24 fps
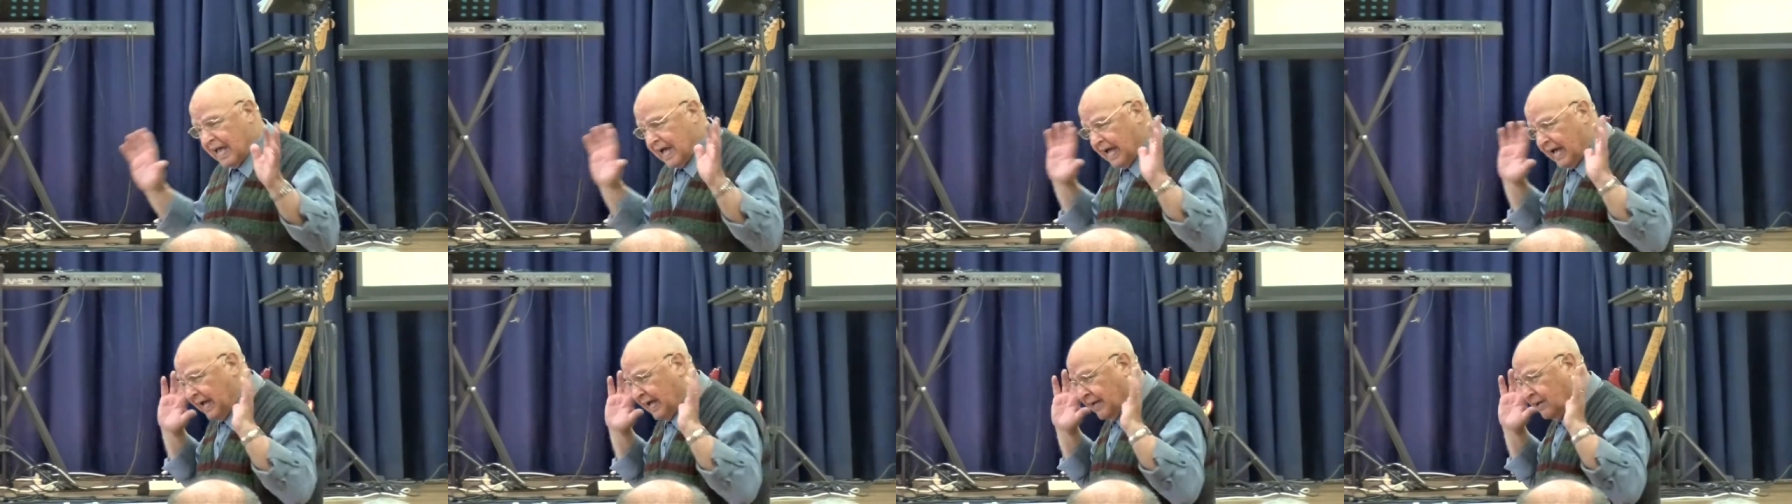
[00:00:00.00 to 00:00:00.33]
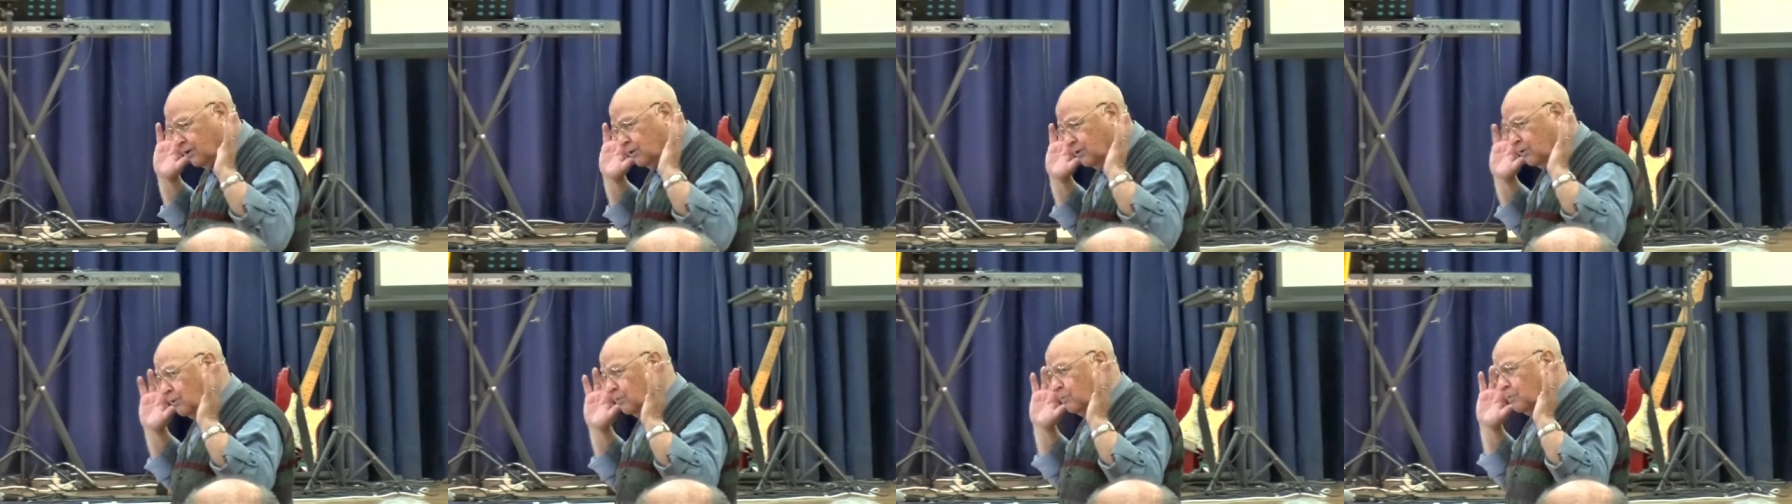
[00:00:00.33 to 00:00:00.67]
I
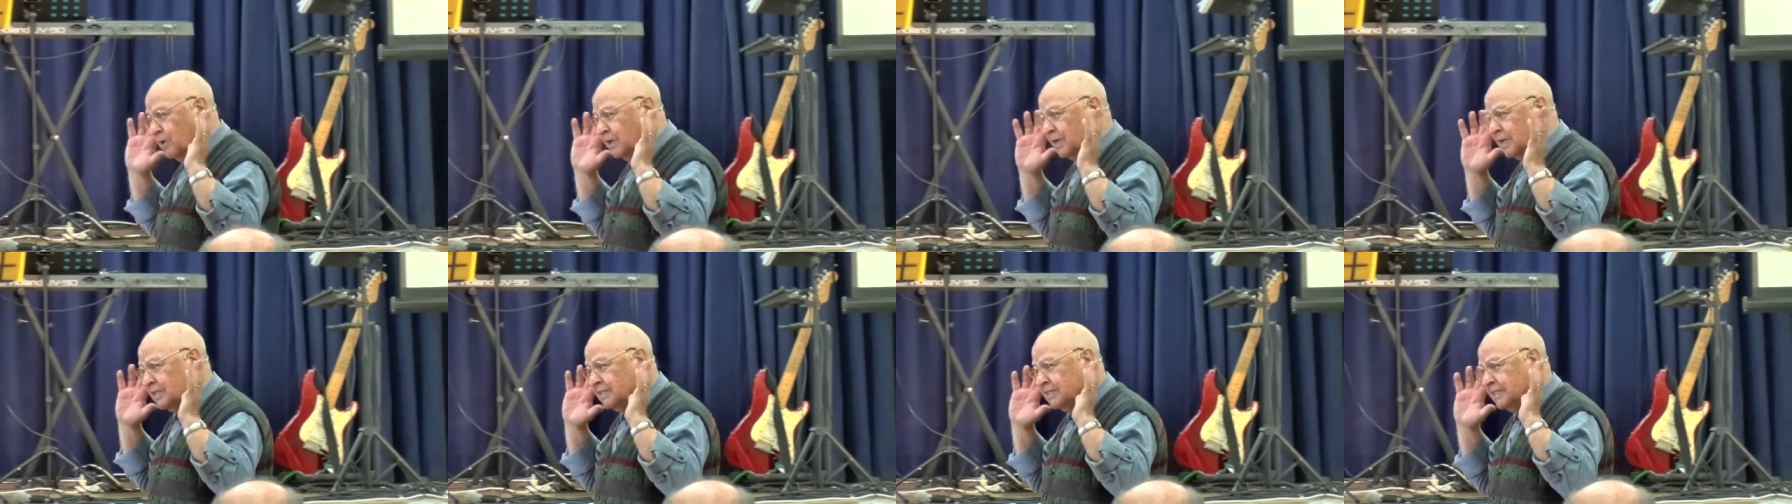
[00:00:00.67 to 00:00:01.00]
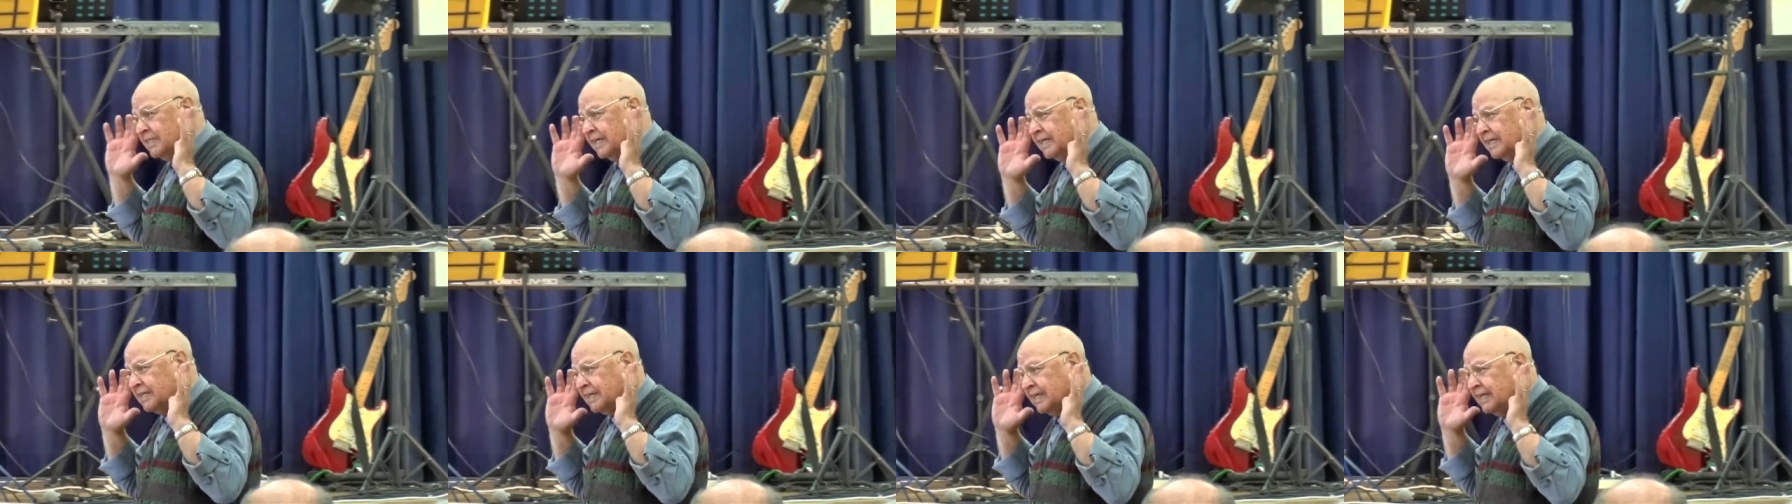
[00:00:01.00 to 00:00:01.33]
know what it,
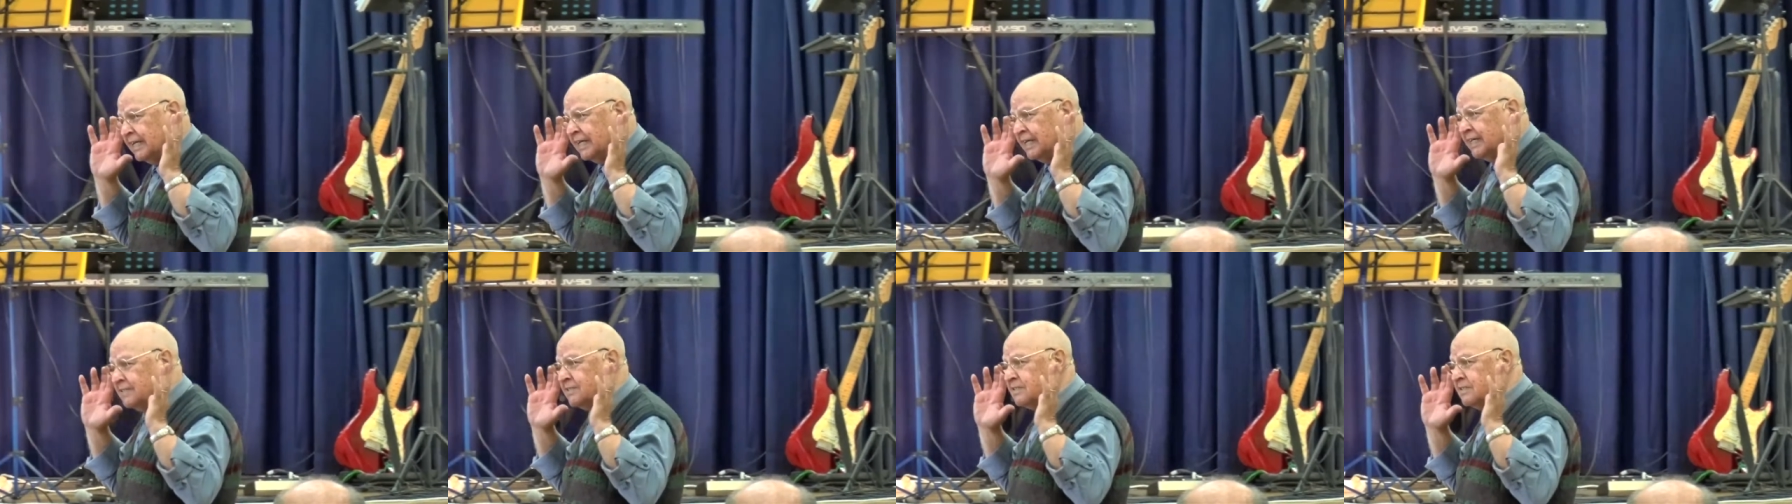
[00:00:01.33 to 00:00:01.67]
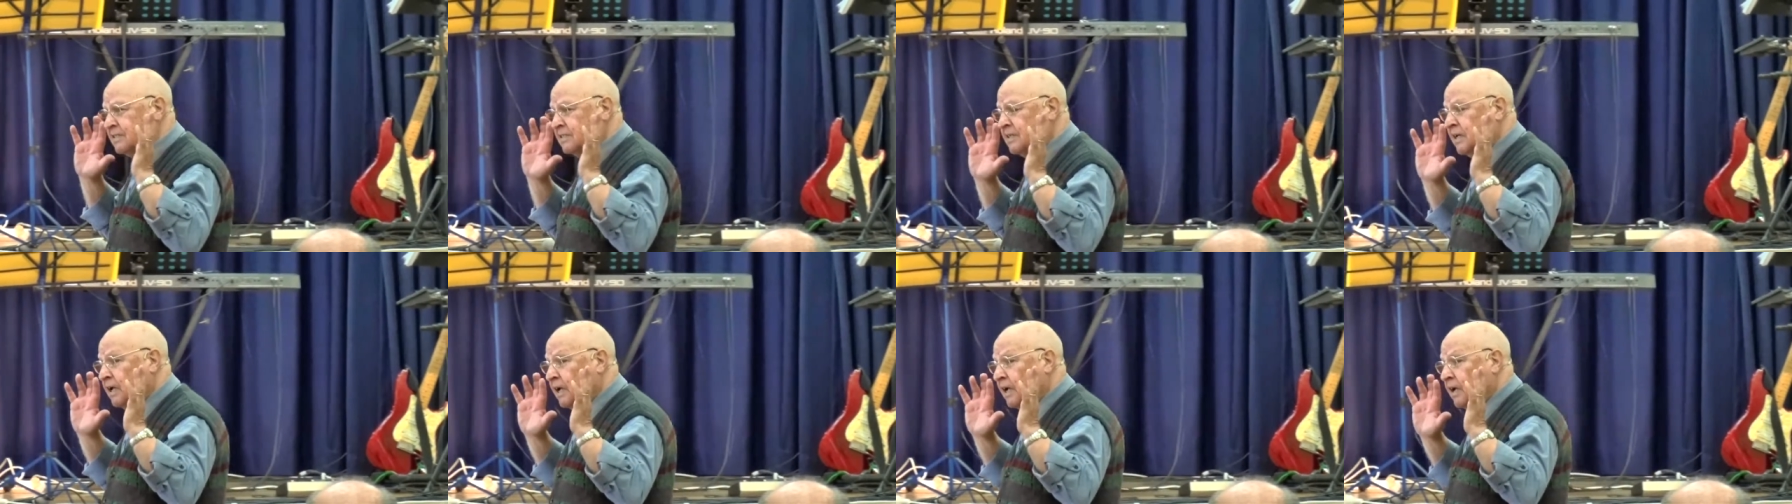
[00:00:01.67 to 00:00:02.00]
it
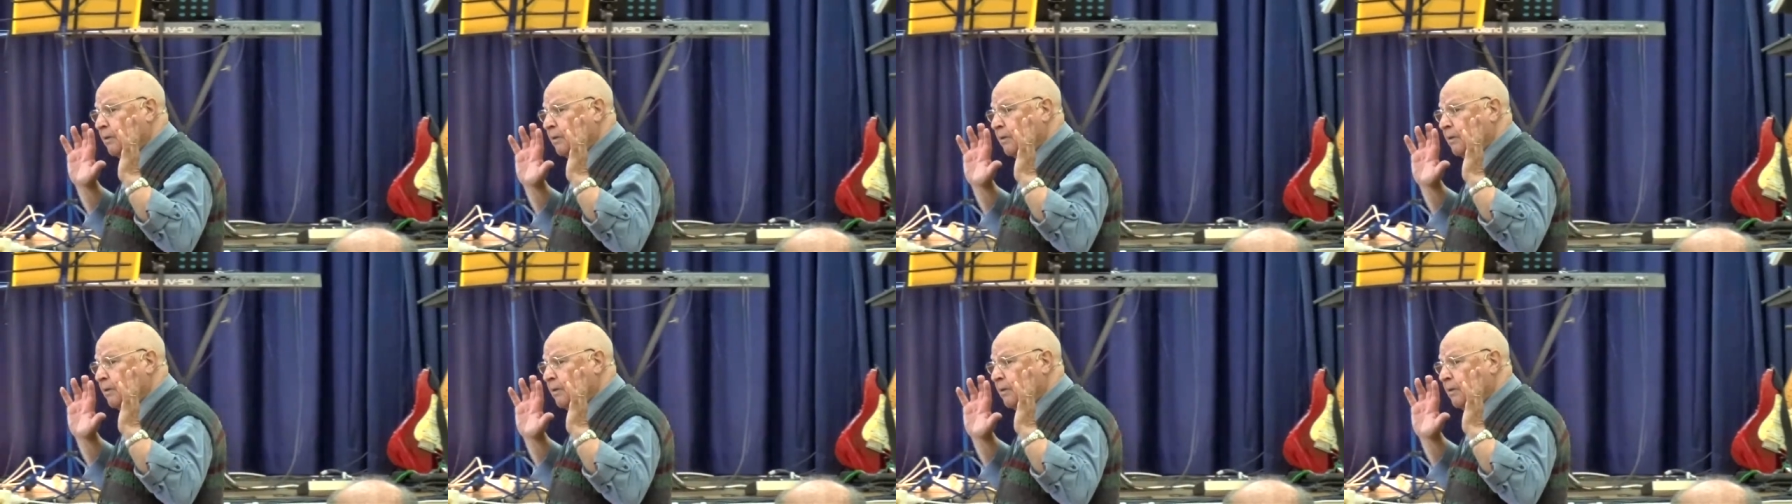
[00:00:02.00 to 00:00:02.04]
is.